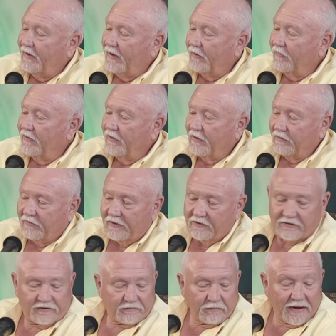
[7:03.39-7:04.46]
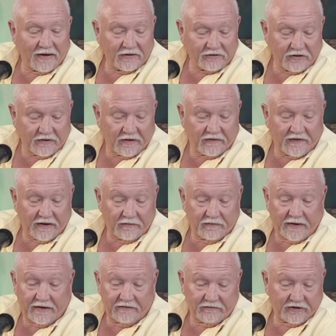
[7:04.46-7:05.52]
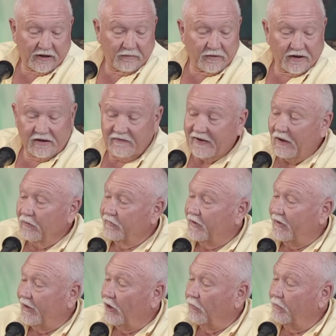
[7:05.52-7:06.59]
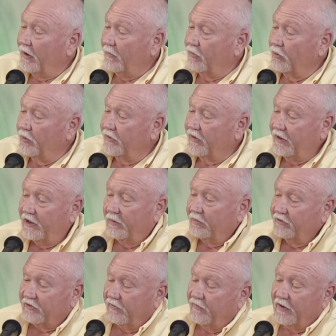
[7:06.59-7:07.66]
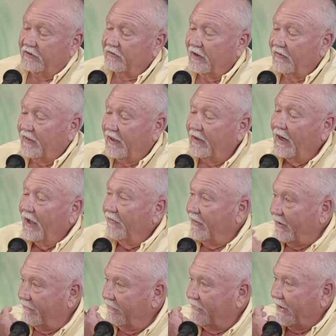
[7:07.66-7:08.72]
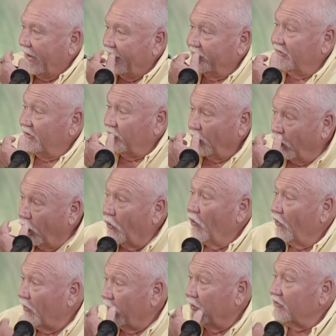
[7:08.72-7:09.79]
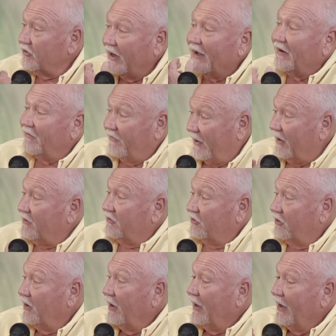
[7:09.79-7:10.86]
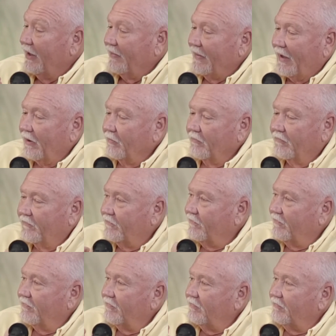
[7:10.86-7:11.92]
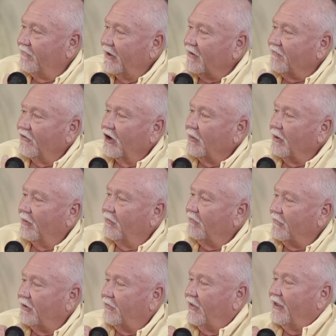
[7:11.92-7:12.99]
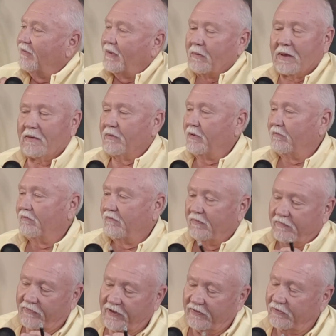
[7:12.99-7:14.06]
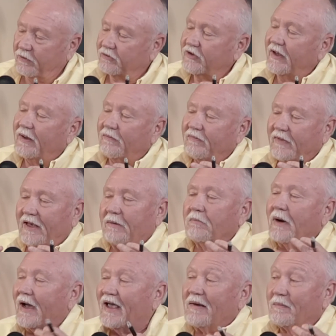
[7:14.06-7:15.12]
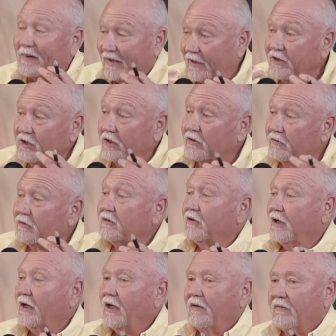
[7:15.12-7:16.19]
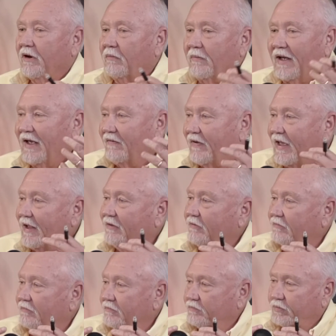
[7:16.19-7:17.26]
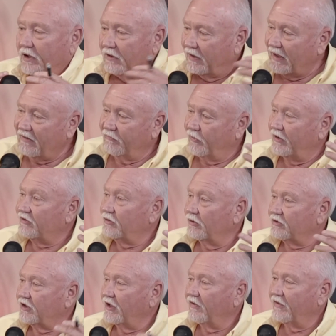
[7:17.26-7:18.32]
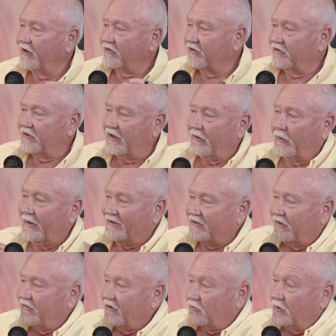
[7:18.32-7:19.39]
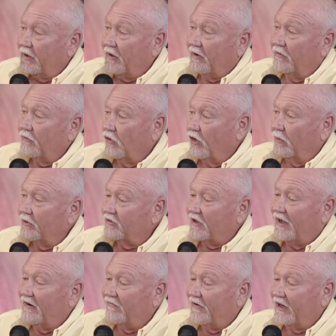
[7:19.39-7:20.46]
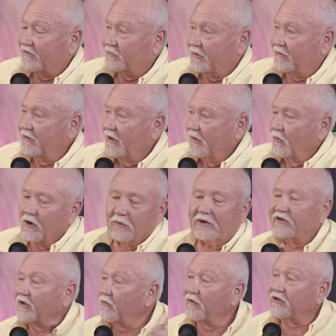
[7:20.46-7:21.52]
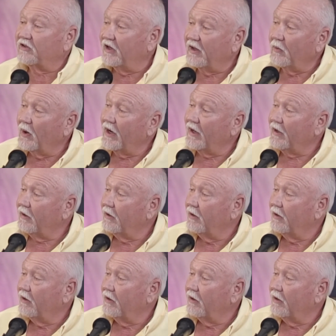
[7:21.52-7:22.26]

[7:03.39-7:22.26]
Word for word: now the, this medicine that they, they seem to give out that yes. help people with the hips and things and, like that, that, that, has these horrible side effects. Side effects of now, losing your teeth and losing pharma, your smile. You think that maybe think there's, in my opinion, uh-huh. there may have had put a lot of research into this and said, "Oh, it's got these really horrible side effects, but why don't we sell this anyway?"